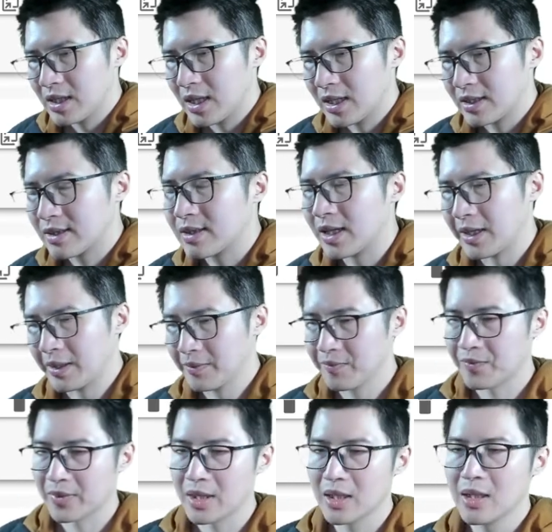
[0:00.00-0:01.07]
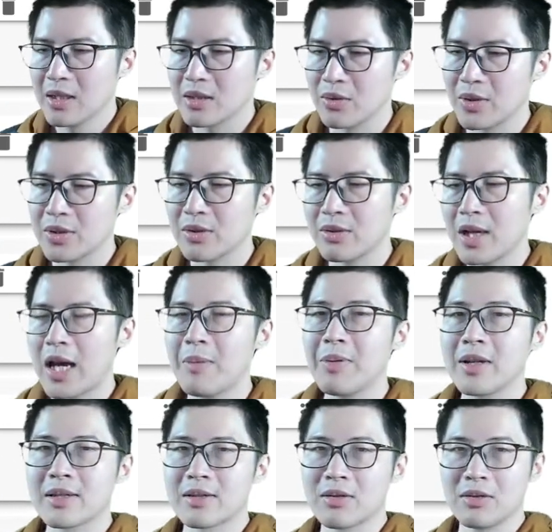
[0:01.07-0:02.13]
and C. So what's going to
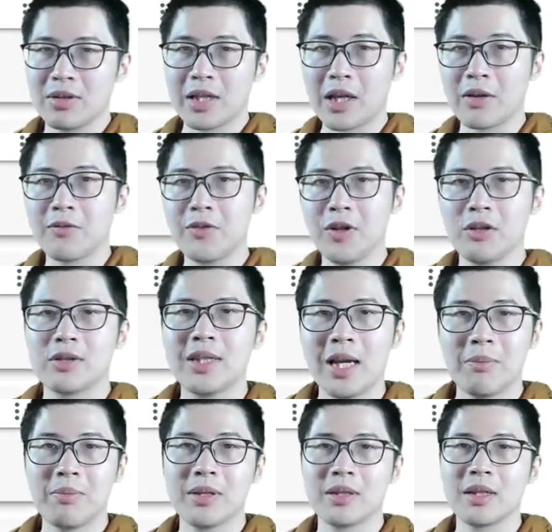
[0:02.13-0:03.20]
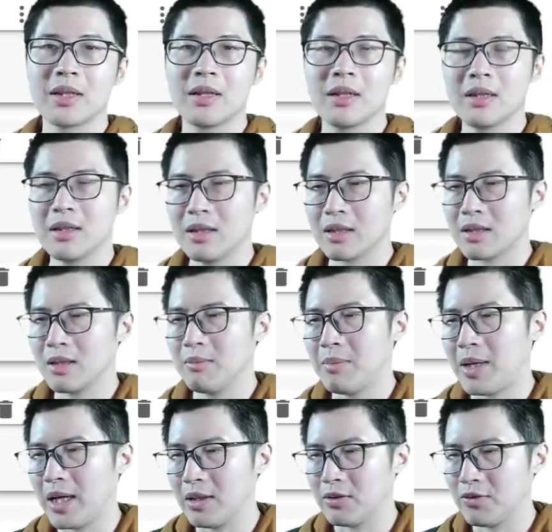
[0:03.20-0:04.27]
happen is it's going to invoke that particular
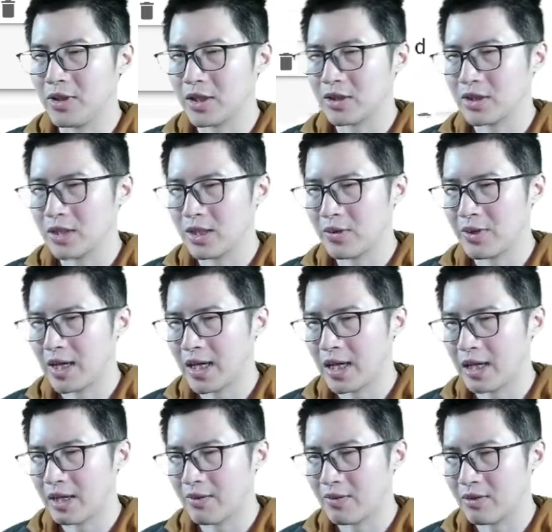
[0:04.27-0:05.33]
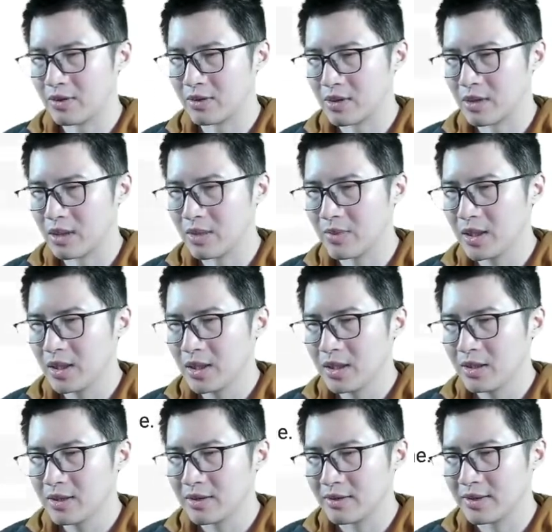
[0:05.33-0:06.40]
compile function that we have.
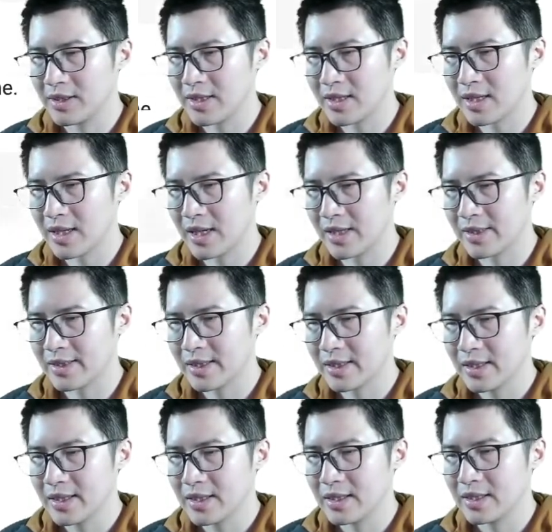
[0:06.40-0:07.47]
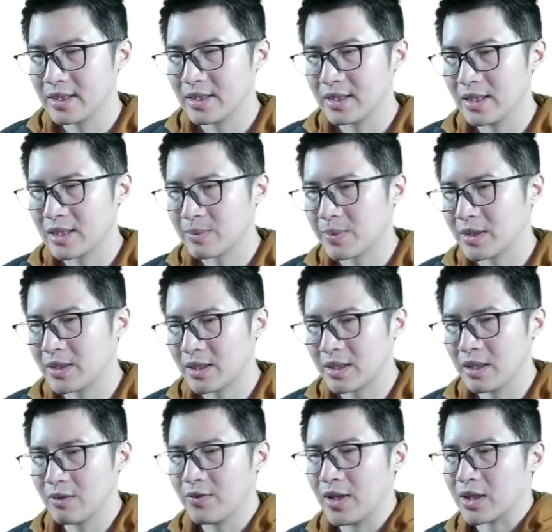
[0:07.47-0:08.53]
So in this case, this
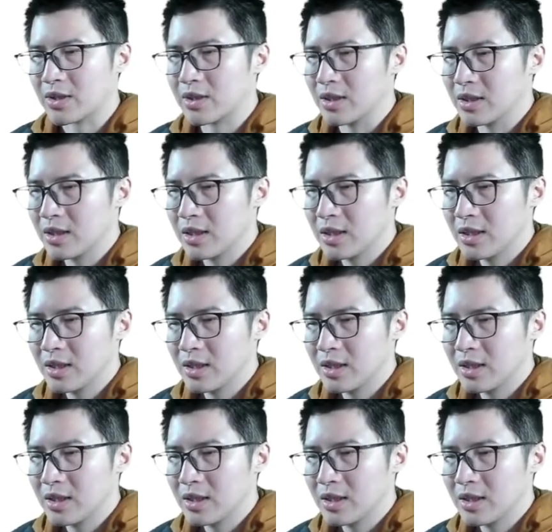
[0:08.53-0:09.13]
particular function